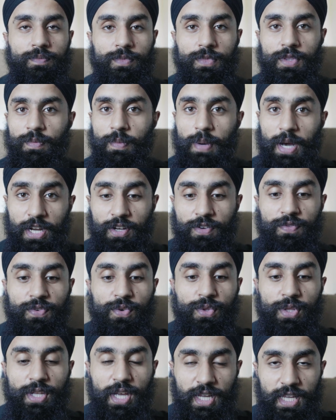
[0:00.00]
the
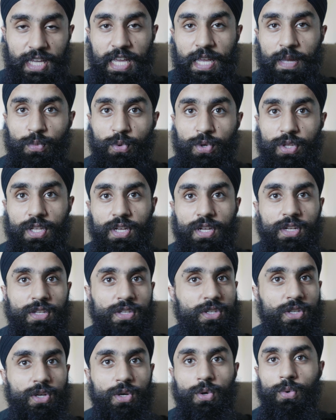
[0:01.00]
microphone that came within.
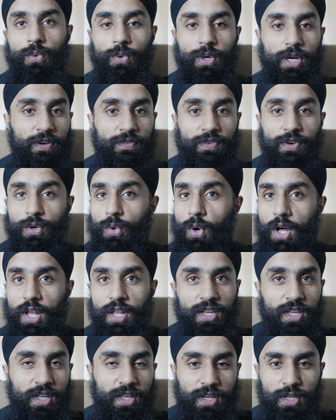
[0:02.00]
So whatever
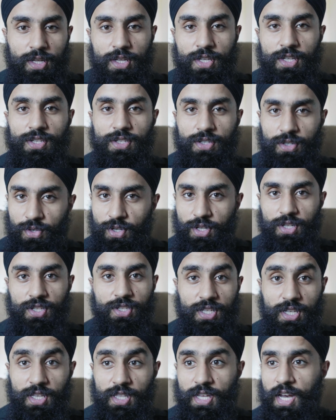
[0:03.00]
quality it is, you're gonna
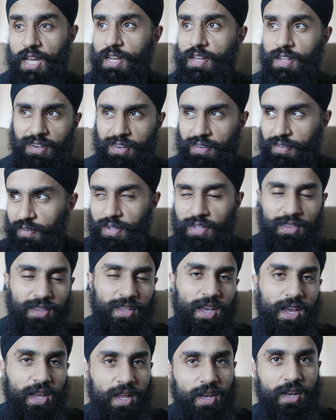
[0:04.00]
see that, and in
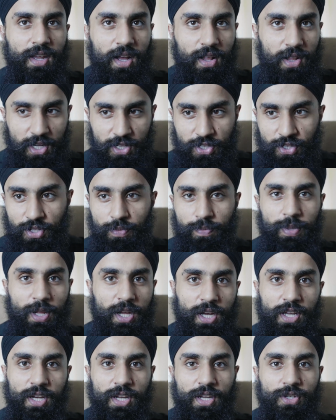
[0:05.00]
the end I'll actually
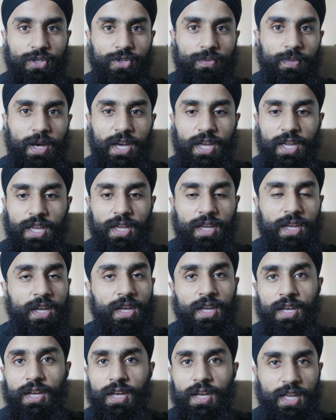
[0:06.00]
plug it into my
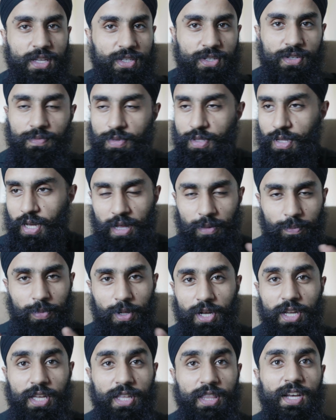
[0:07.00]
I'll
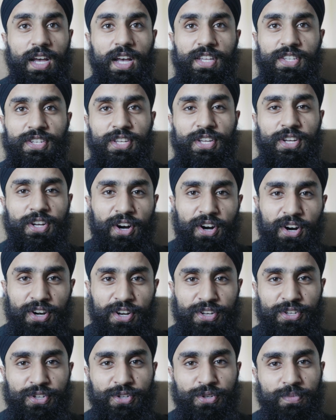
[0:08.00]
plug in the SD card
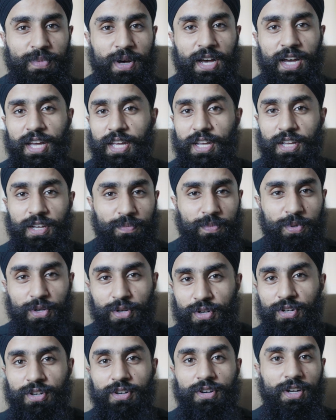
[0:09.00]
into my
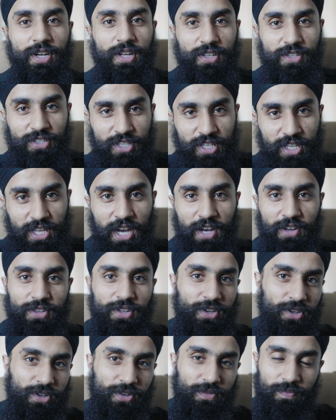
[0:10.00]
computer and I'll see how
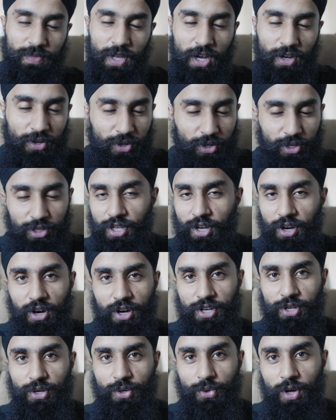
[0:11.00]
good the
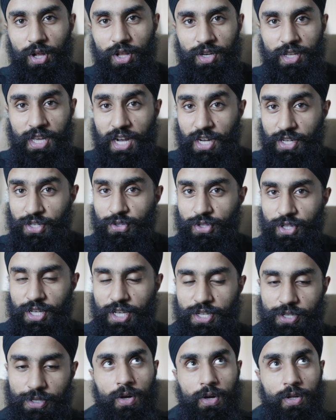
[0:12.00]
audio quality actually
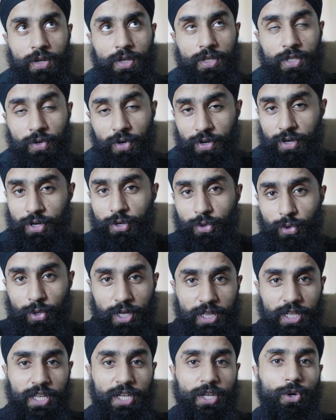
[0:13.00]
is. So I want to
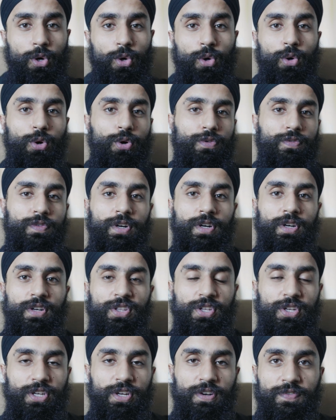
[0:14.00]
quickly go over
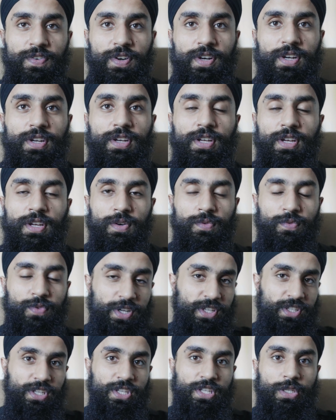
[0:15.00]
the different
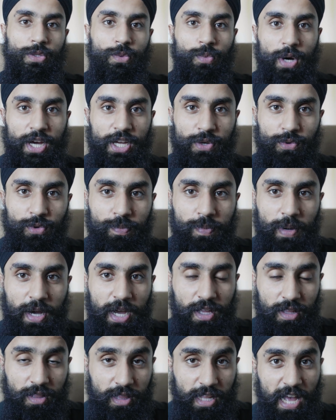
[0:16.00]
reasons why you would
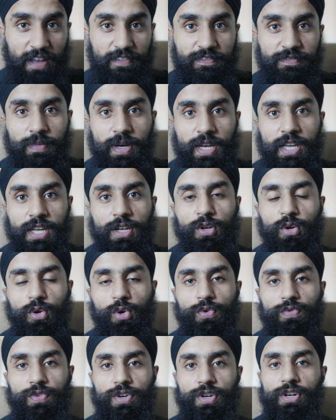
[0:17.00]
buy a lav mic
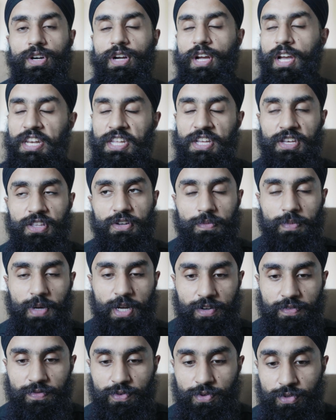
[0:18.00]
over any other
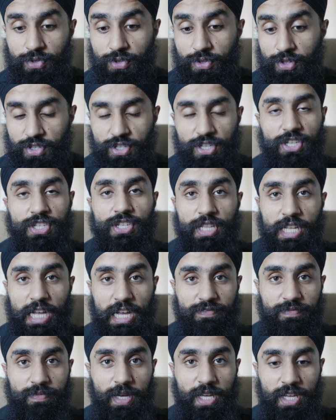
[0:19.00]
microphone. So this is a
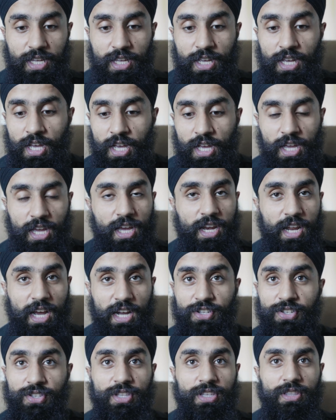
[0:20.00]
lav mic. It
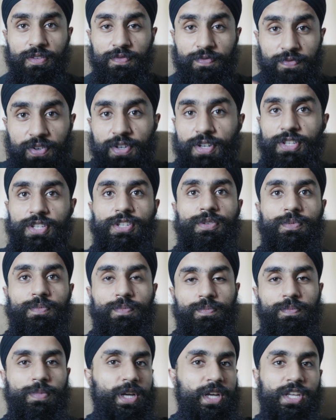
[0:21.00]
actually, the first
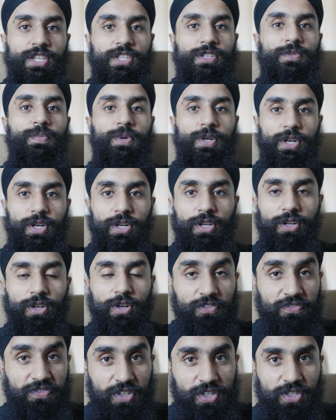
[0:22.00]
biggest perk
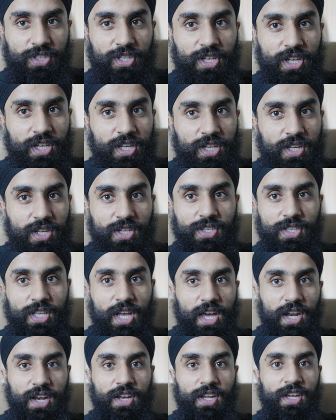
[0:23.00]
of this thing is
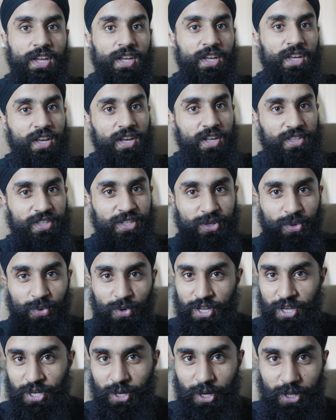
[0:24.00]
that it's
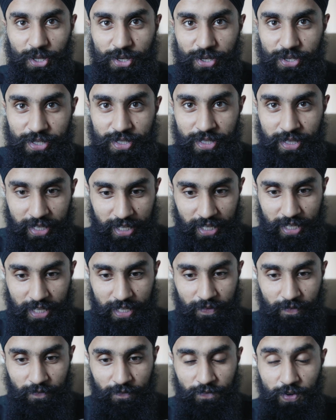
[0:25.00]
$20. Like,
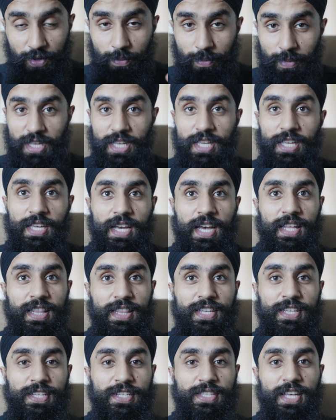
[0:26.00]
for me at
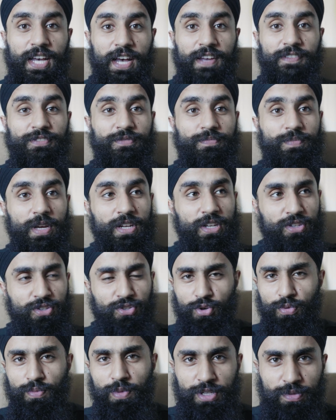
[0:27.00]
least, I've spent
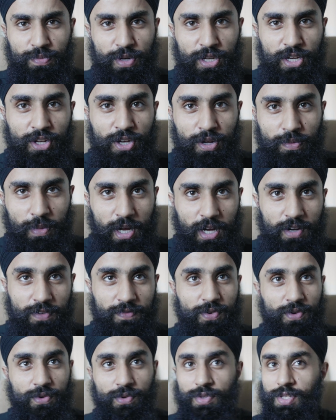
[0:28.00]
so much money on
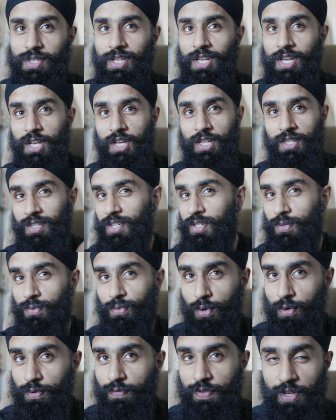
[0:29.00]
microphones. This
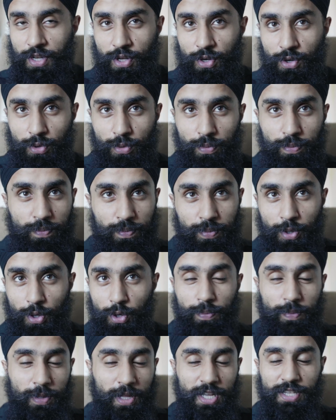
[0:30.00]
Rode Video
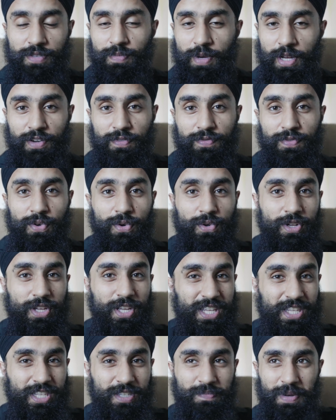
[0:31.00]
Pro Plus microphone,
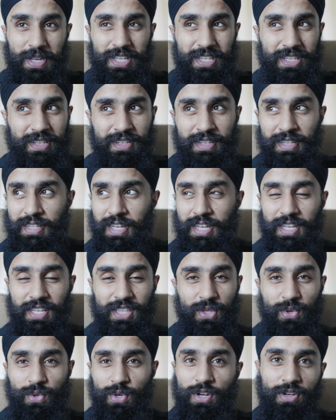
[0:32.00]
it's basically
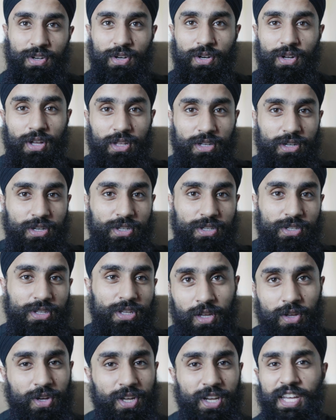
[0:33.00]
like $300.
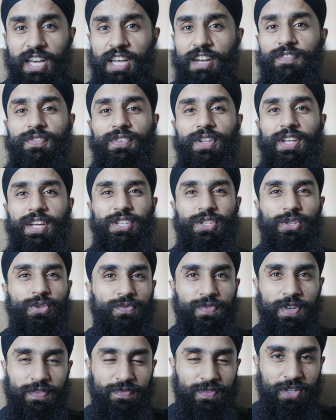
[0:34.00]
You can get it for like
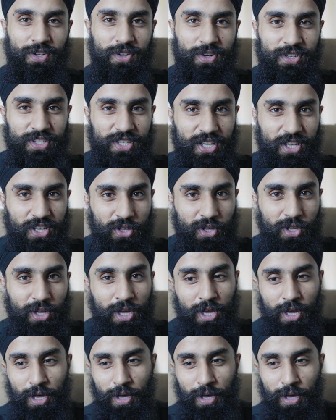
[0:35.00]
$250 on a sale.